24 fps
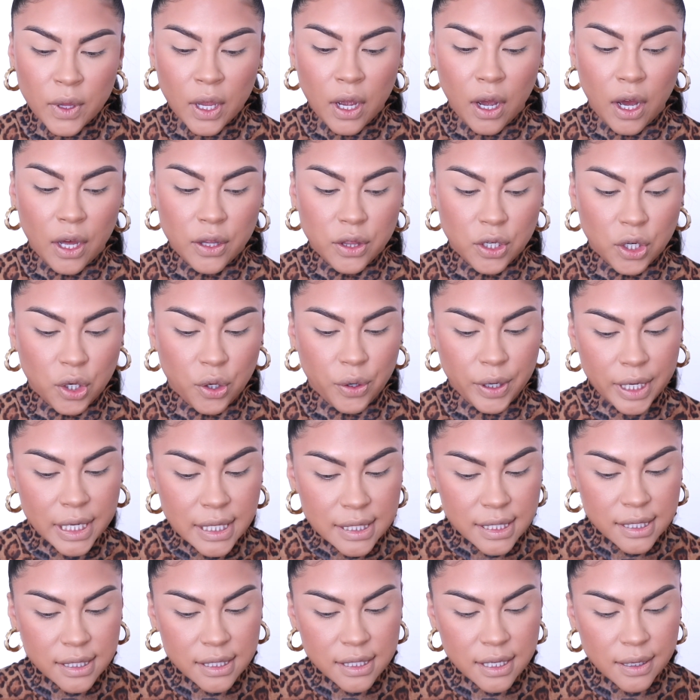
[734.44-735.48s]
on the
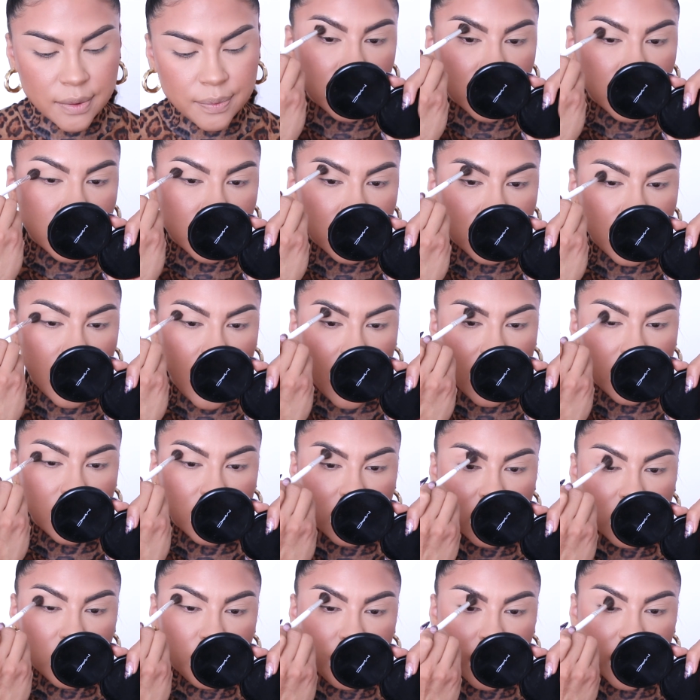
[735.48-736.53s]
crease just to add a
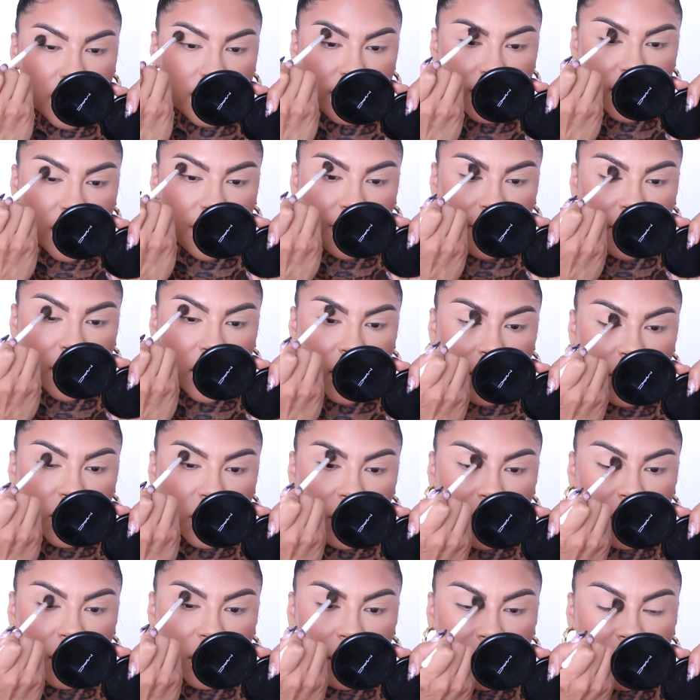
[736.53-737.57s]
little bit of
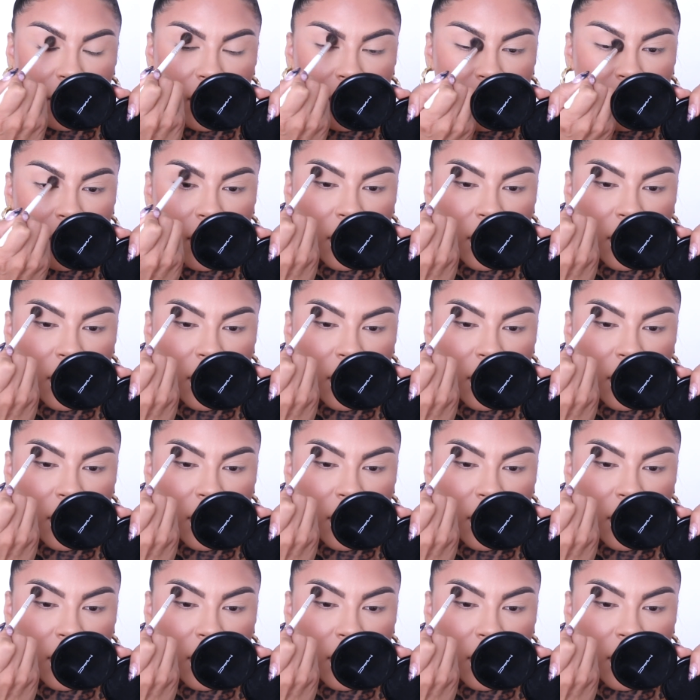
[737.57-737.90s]
definition